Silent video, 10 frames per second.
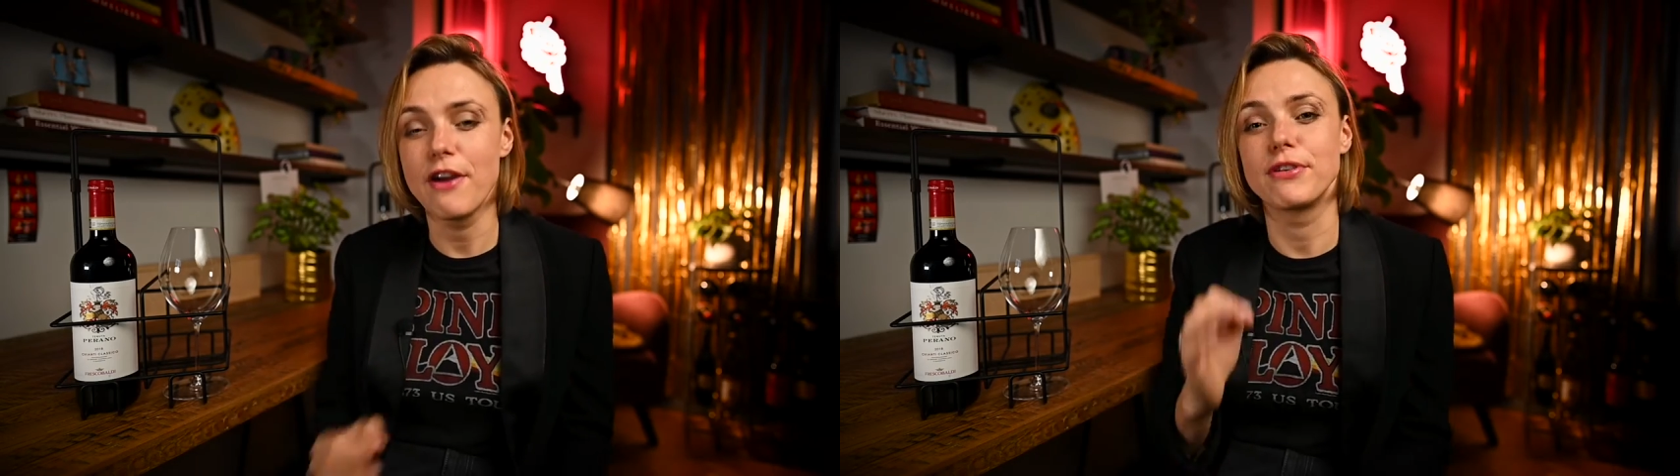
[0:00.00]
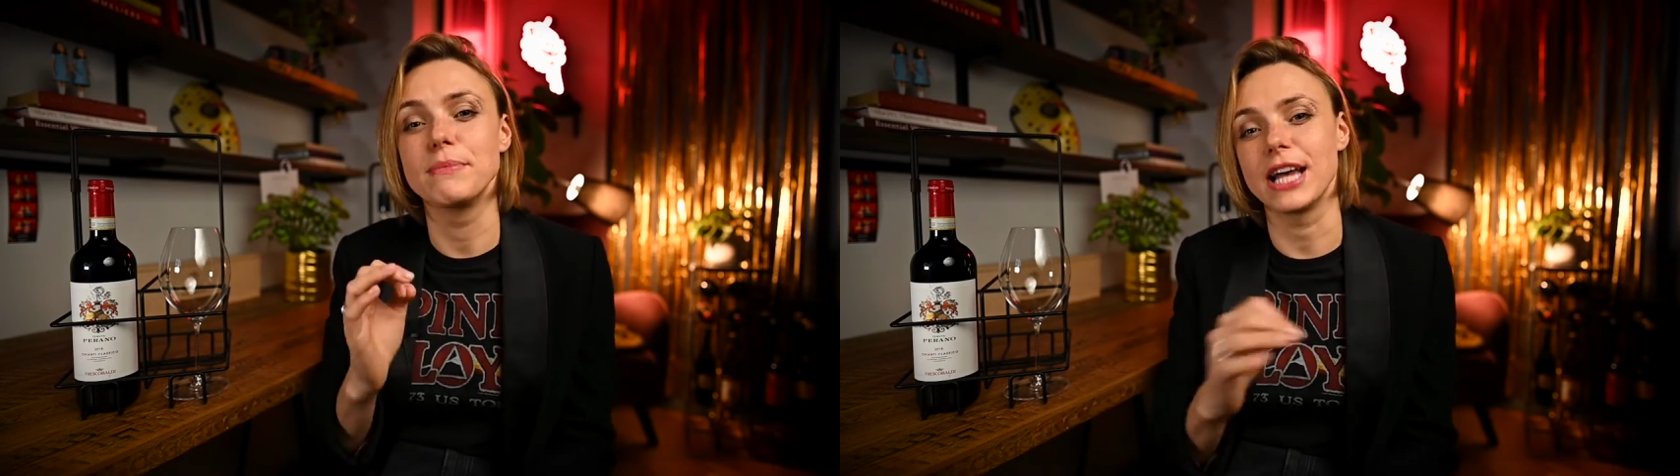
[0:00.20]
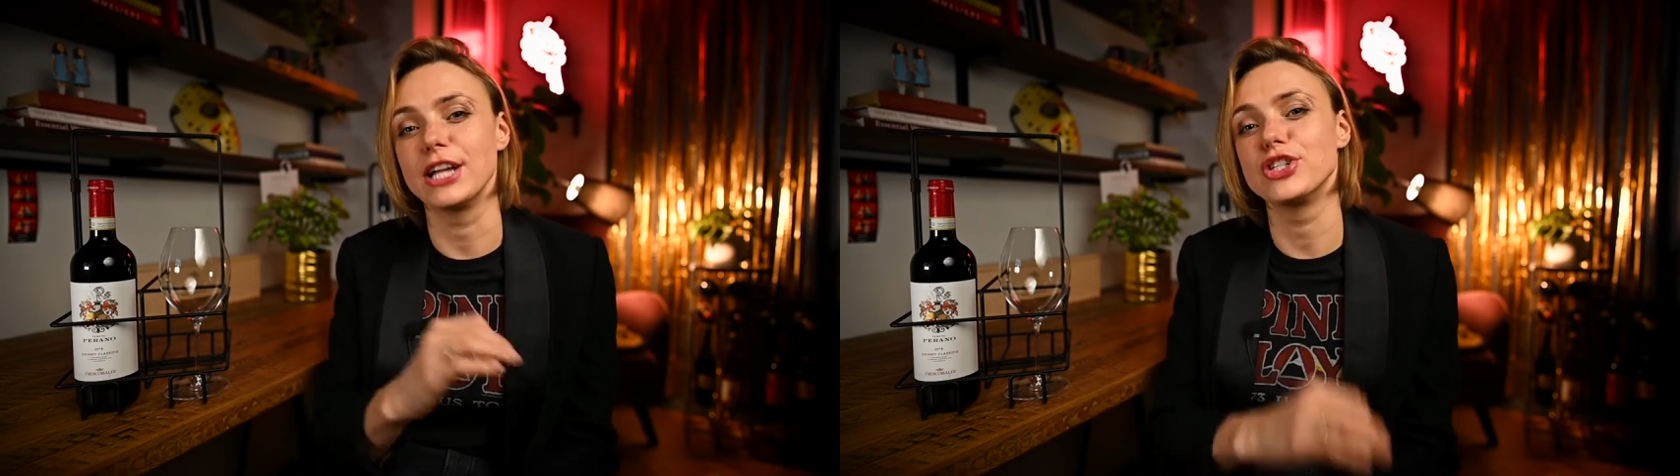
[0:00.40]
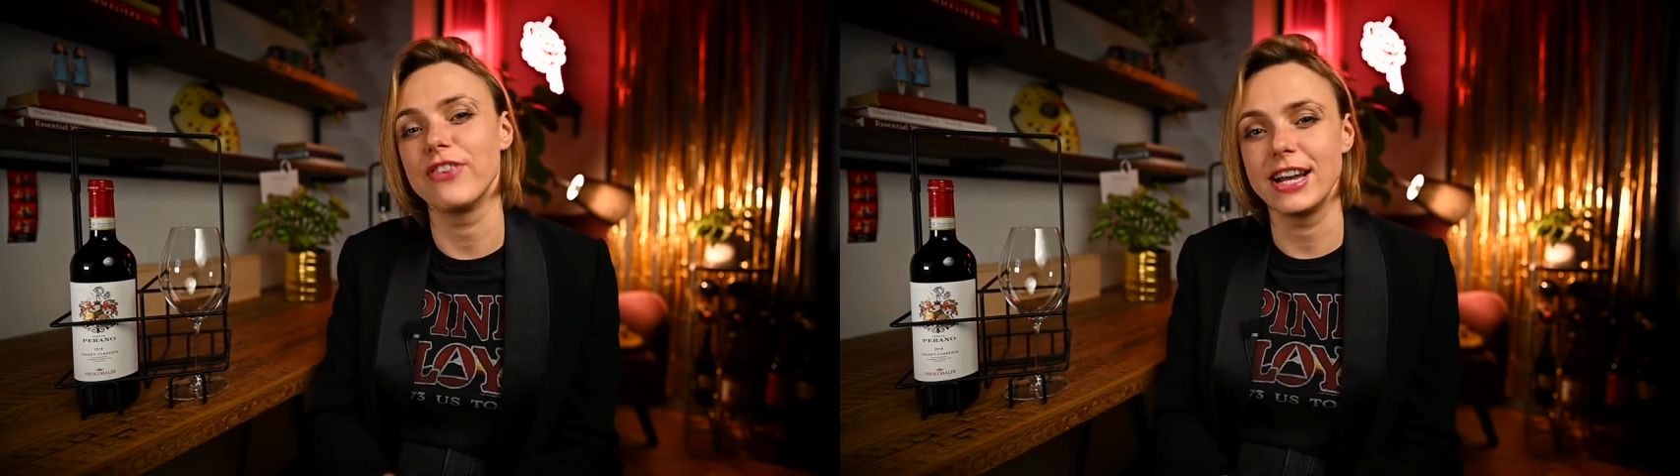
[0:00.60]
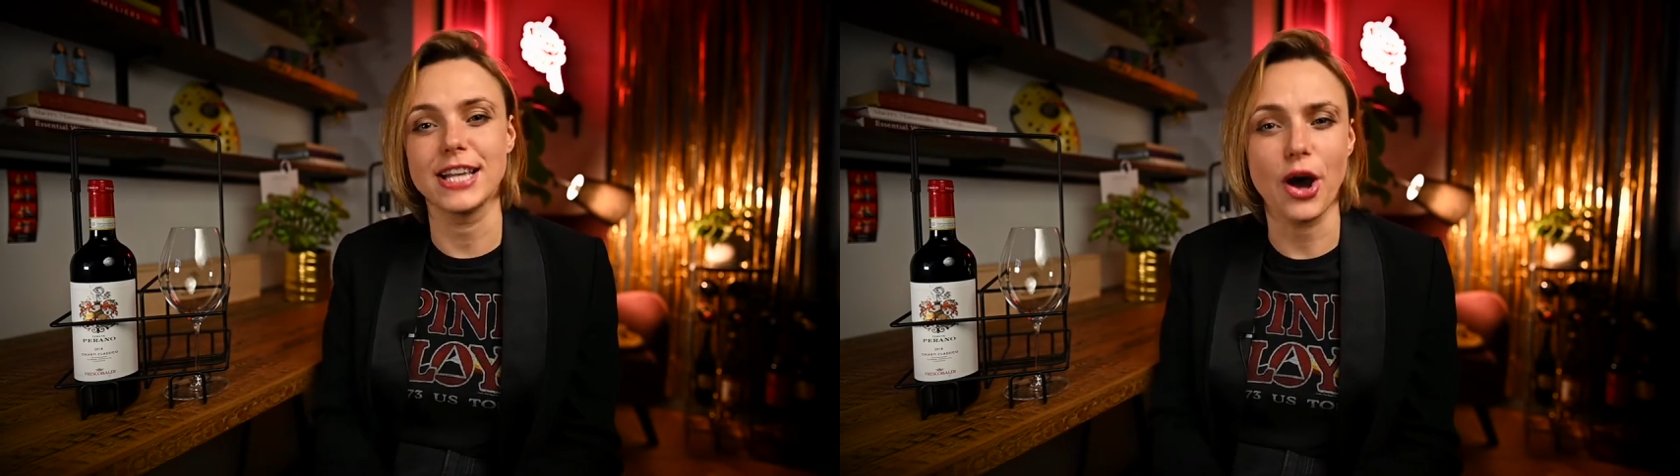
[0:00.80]
from
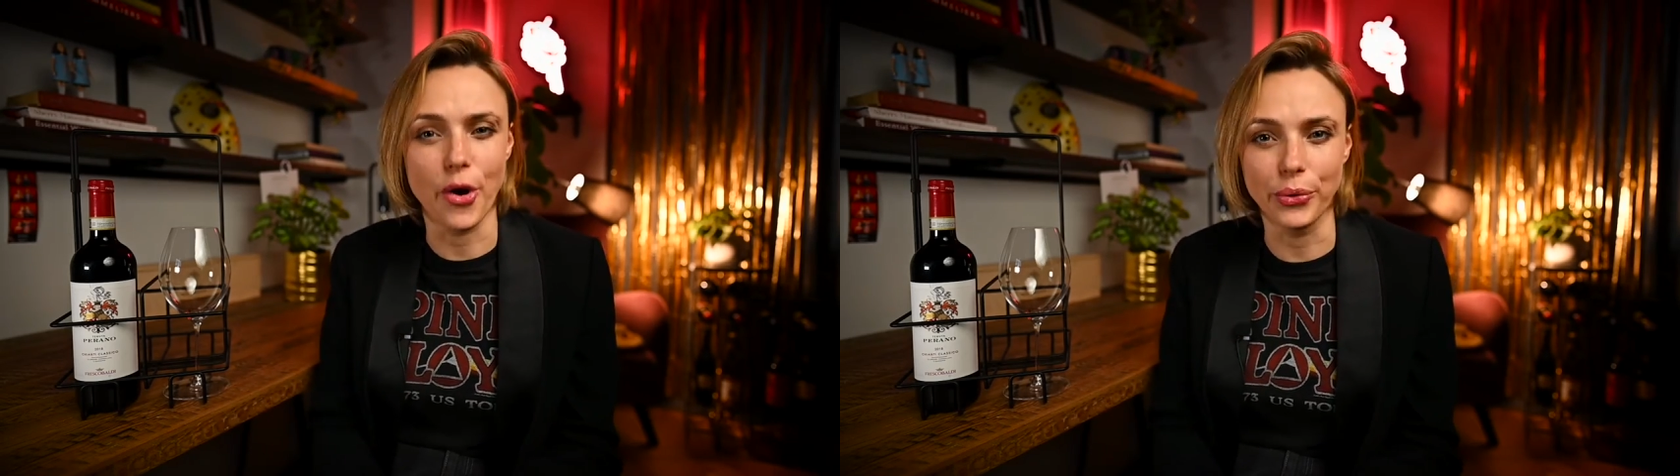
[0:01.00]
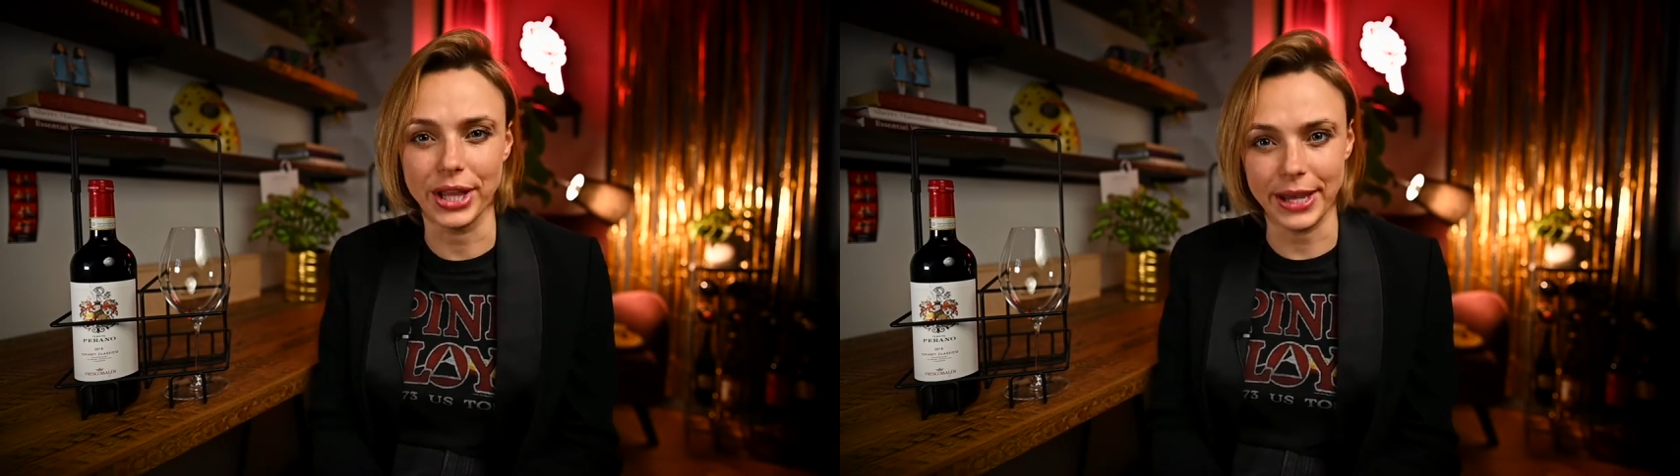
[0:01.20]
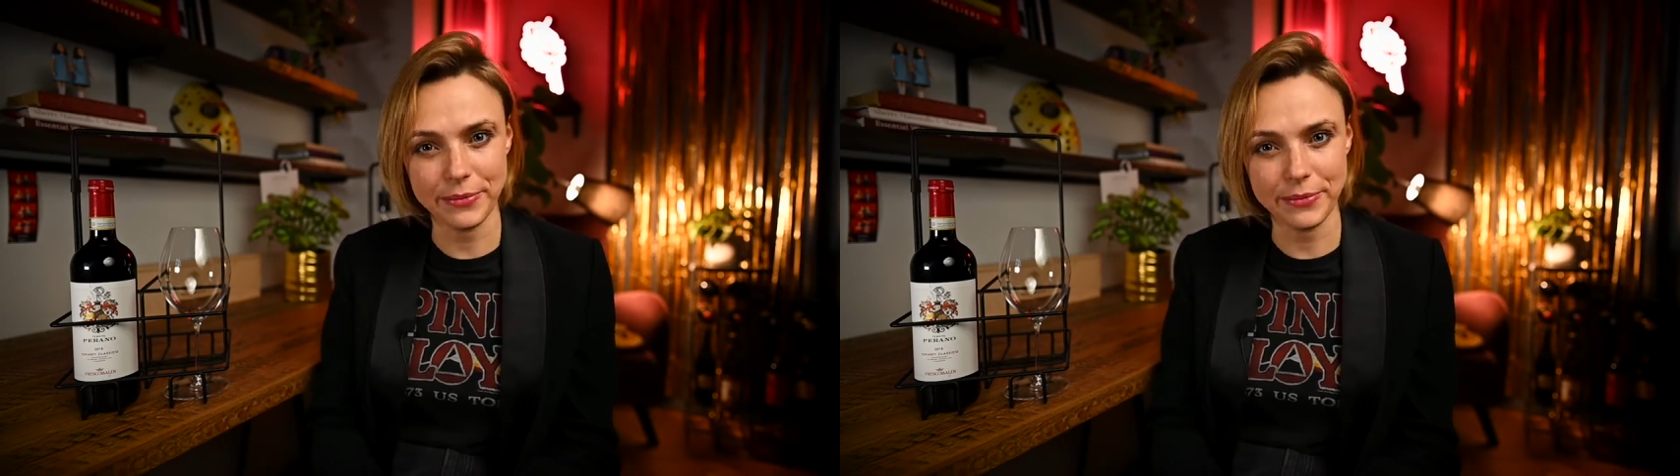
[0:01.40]
Sangiovese only.